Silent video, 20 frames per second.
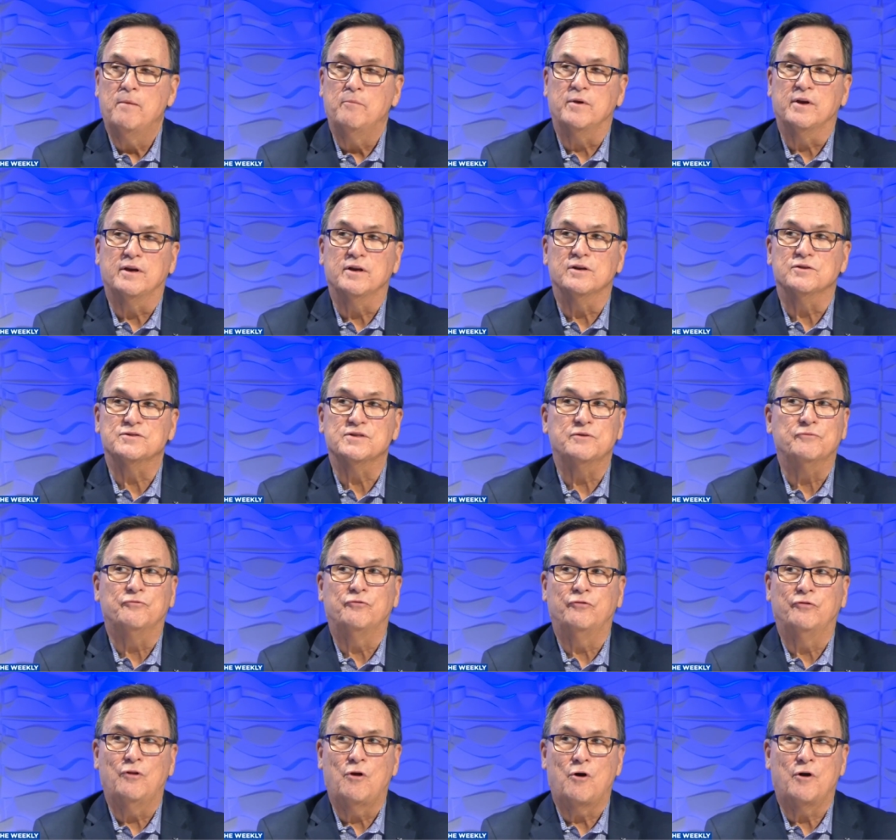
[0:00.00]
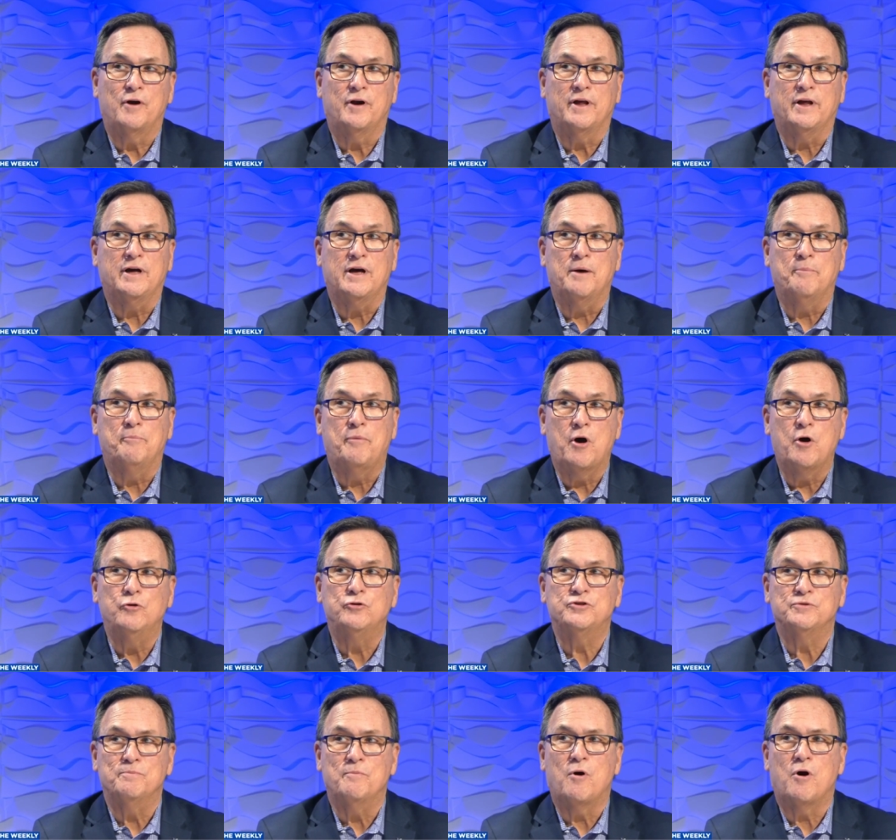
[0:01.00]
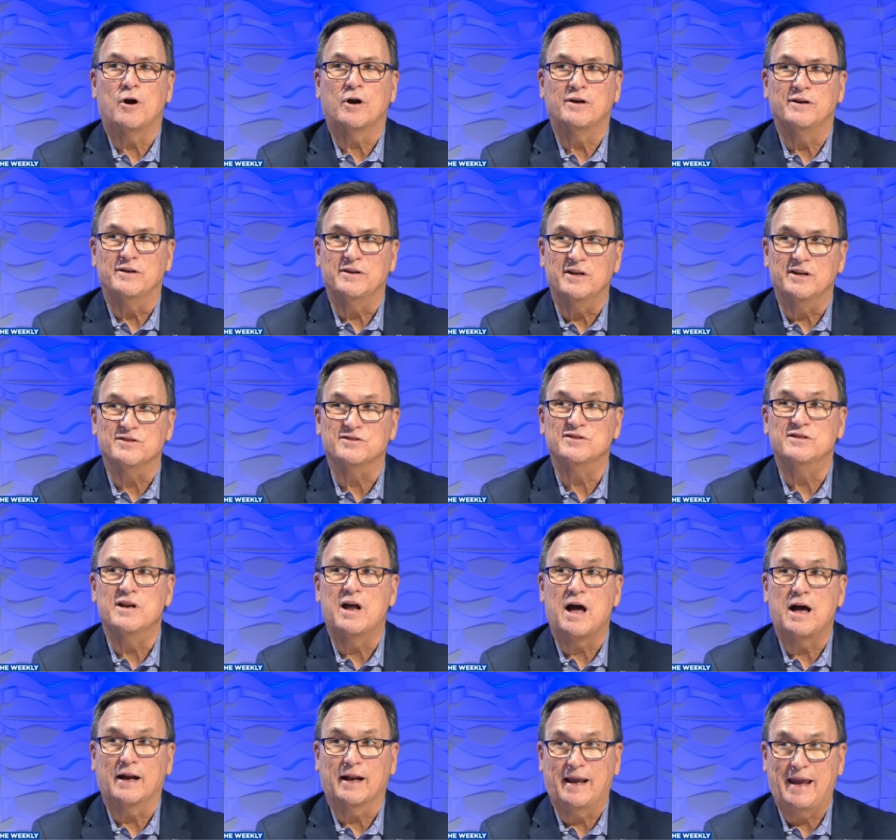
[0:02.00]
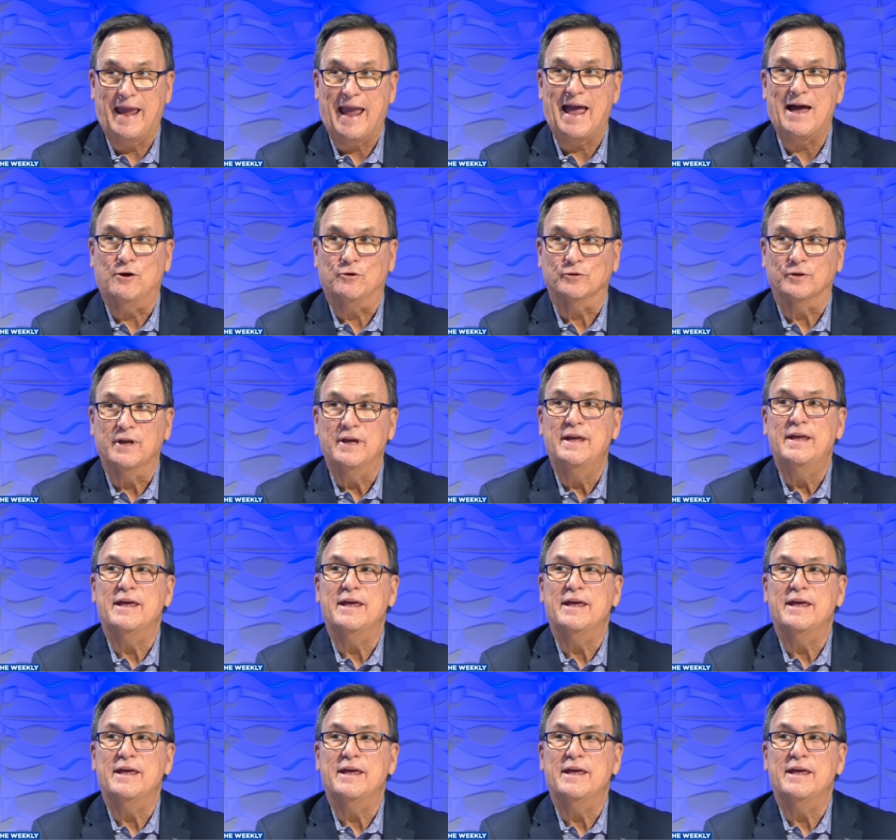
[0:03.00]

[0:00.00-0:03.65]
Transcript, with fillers: because in Florida, a postmark does not count.